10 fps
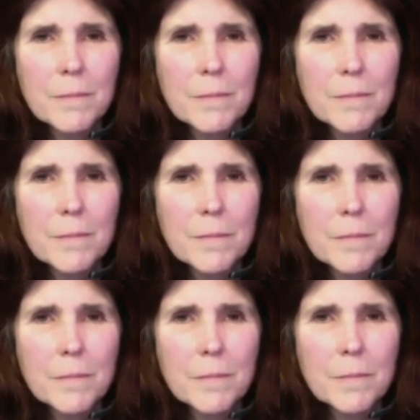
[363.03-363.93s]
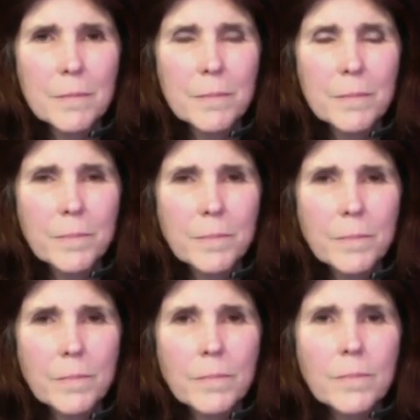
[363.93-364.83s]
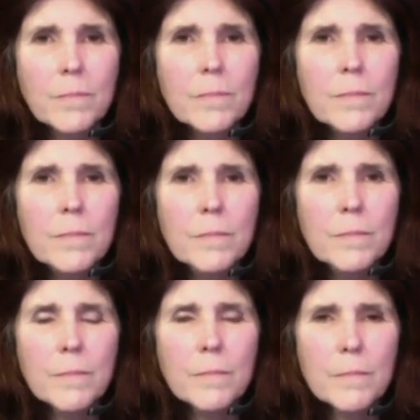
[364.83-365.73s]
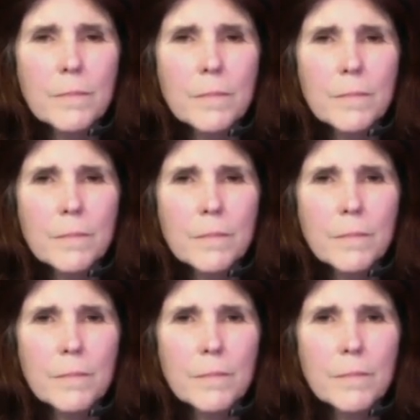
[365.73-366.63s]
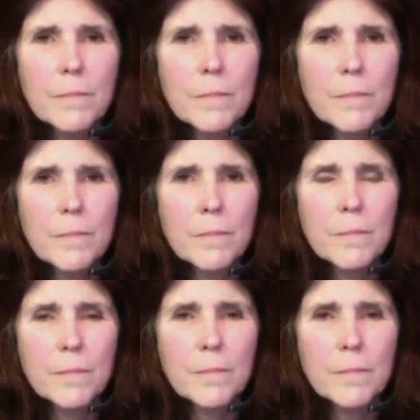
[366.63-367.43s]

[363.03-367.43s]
No words are spoken by the person on screen.